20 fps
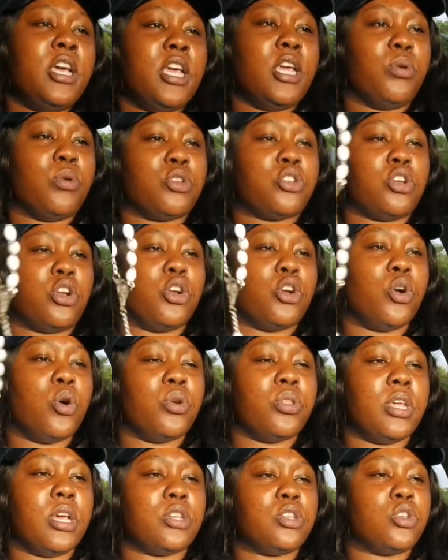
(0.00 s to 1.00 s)
He was trying to
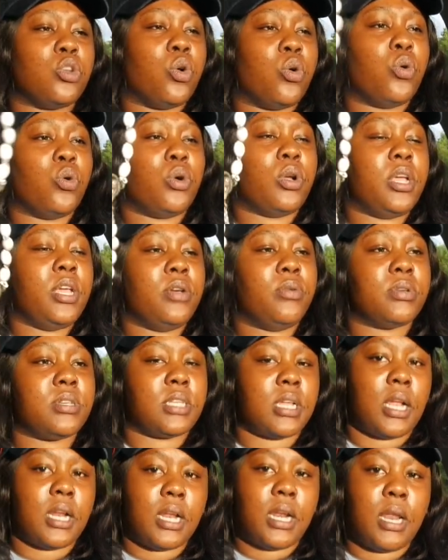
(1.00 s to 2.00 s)
go there, so he
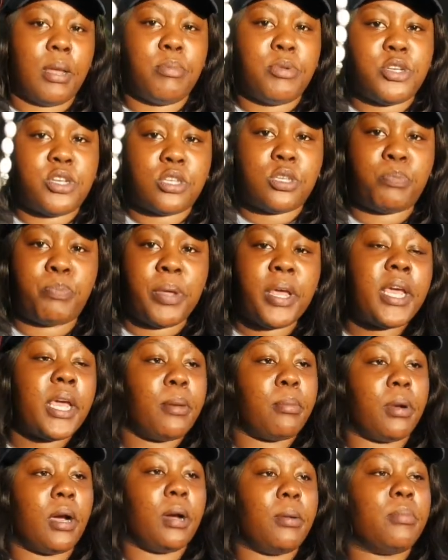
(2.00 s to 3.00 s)
was like, let me just pick
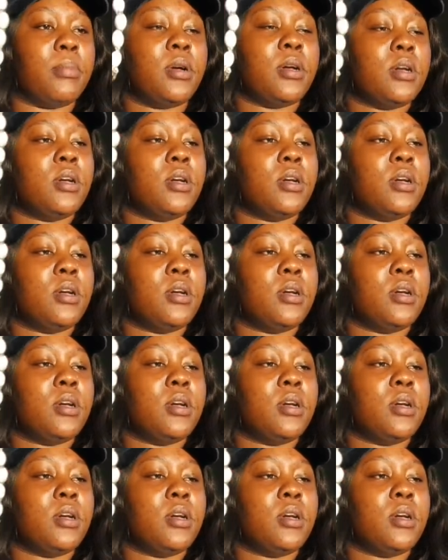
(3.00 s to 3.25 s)
him up.